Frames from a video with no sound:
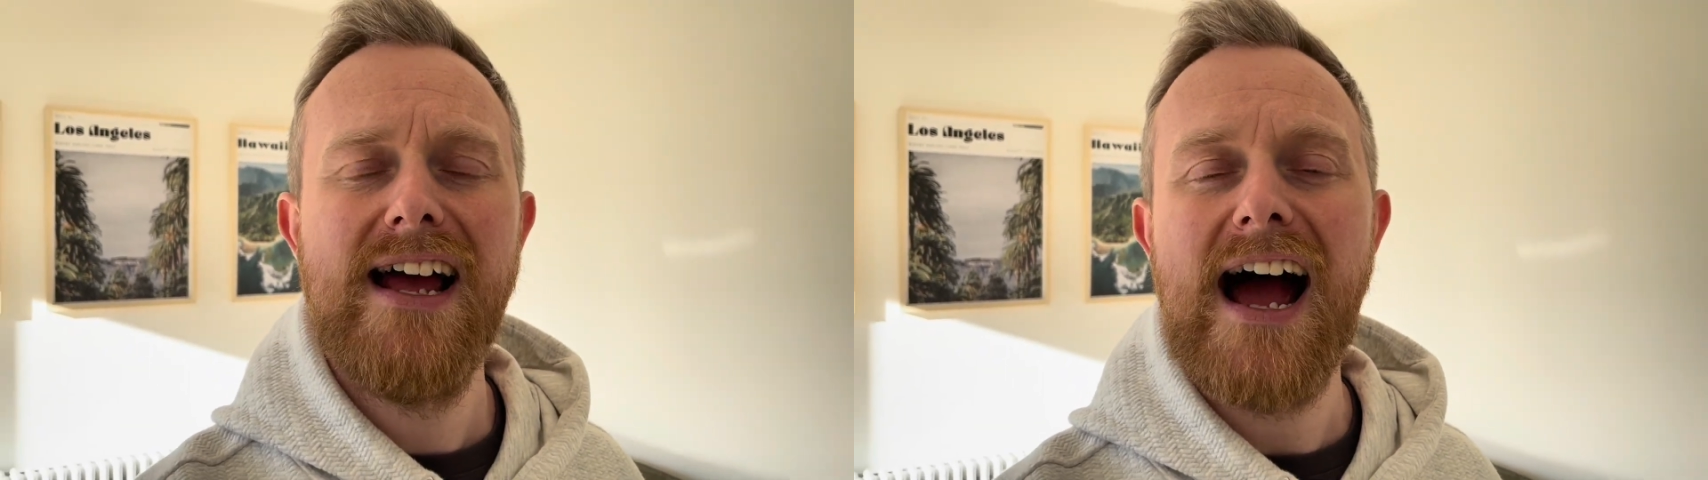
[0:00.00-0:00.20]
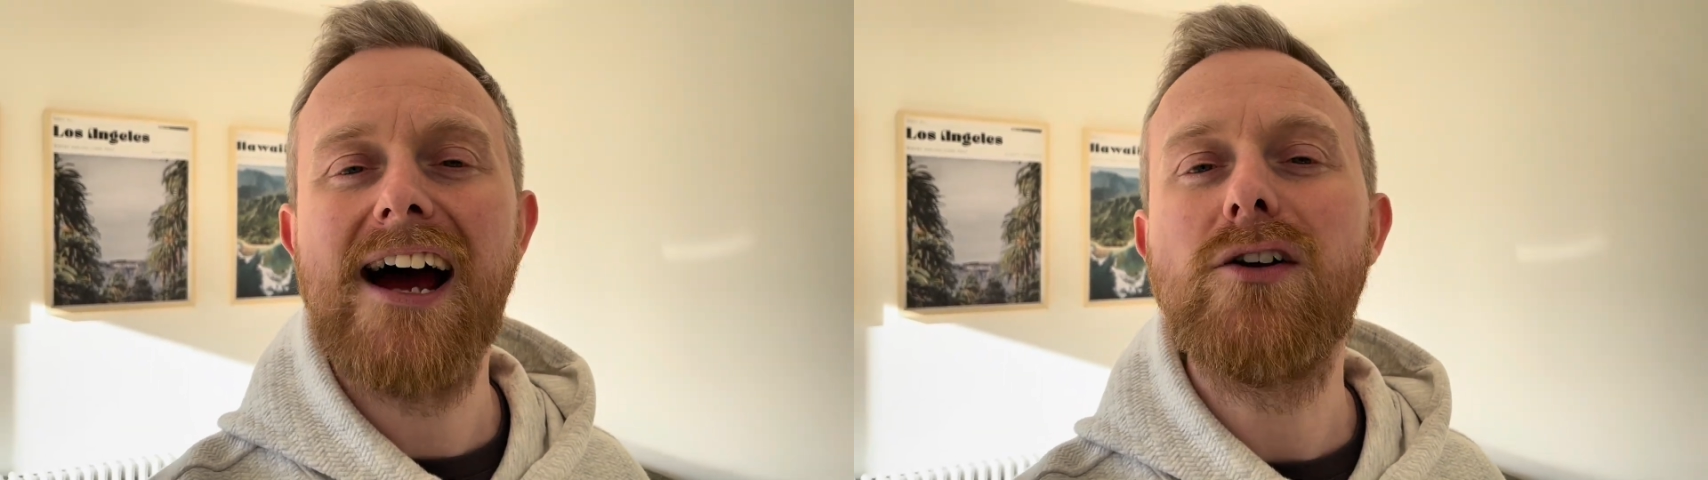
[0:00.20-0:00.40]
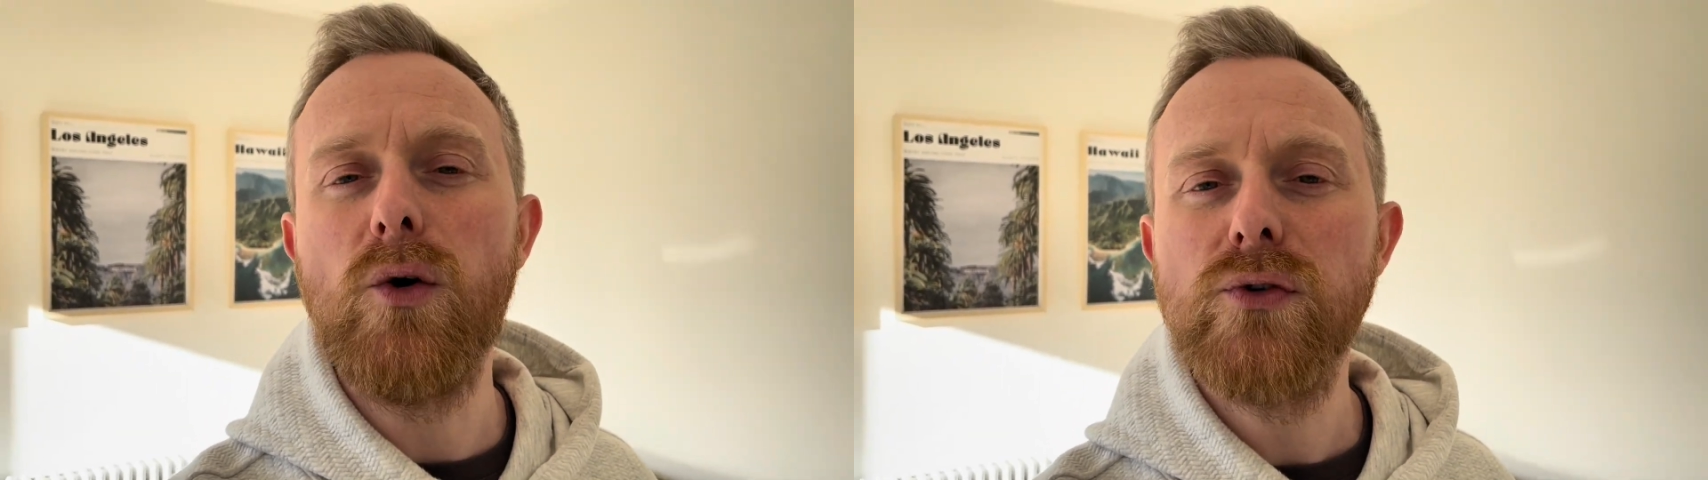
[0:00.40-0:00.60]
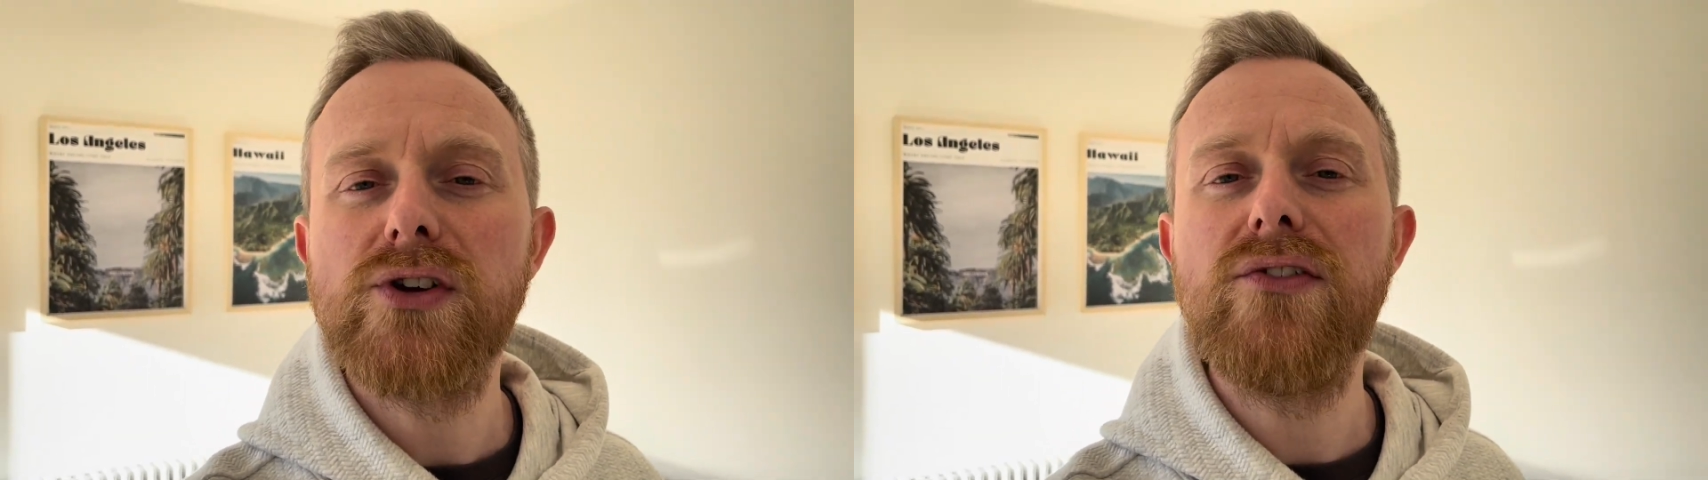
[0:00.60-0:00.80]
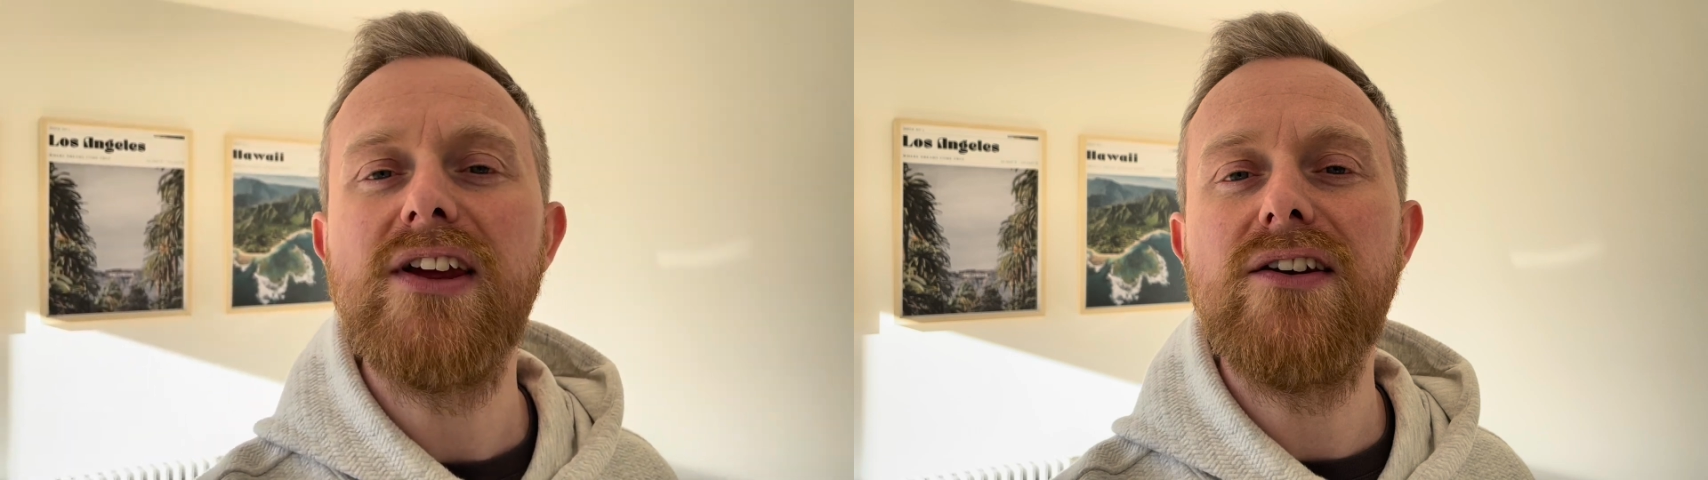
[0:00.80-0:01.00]
and
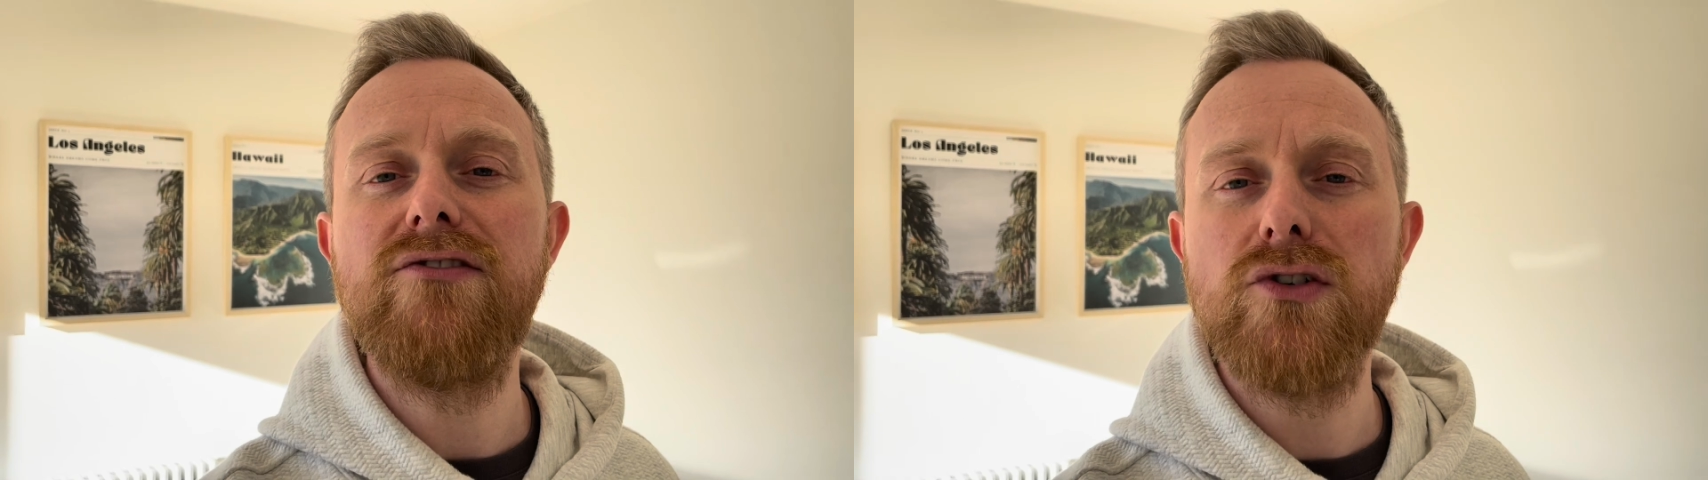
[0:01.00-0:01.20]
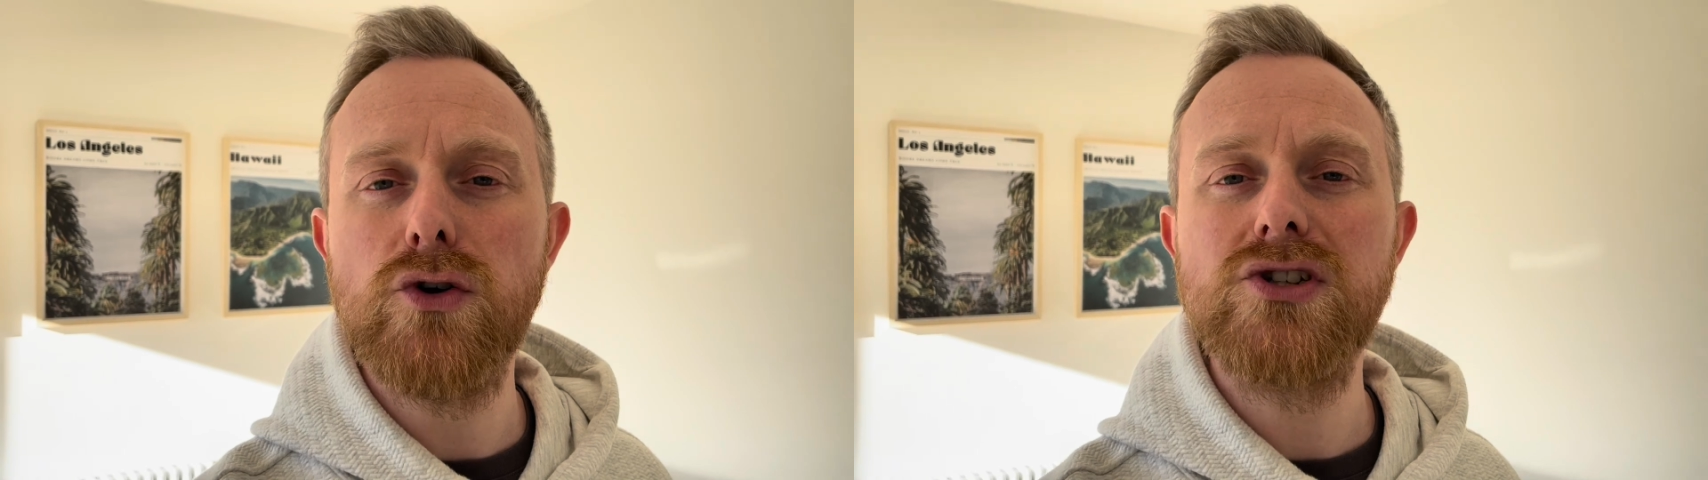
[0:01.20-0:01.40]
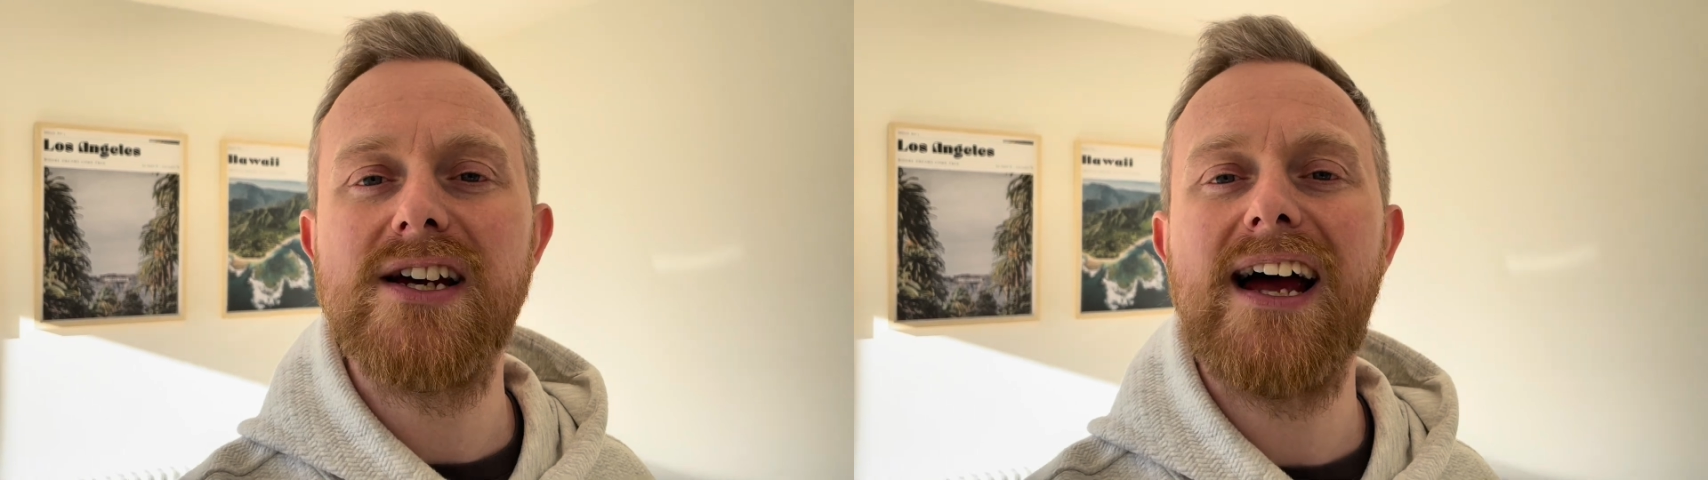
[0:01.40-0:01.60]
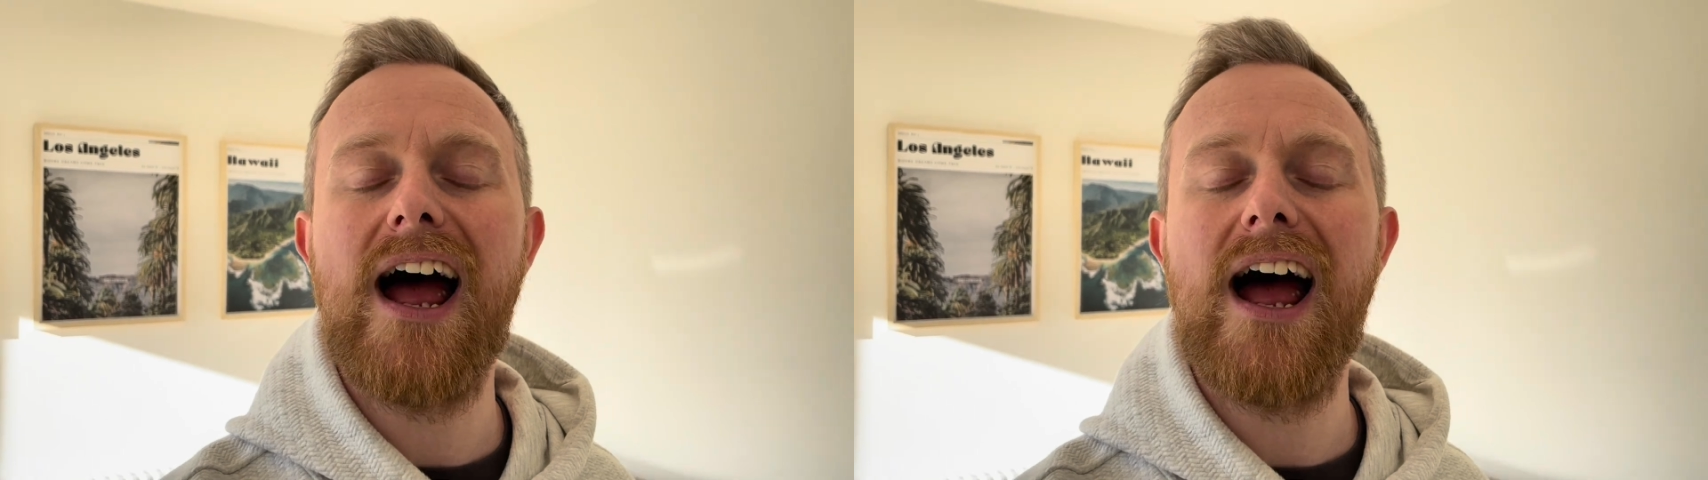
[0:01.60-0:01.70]
also the inverter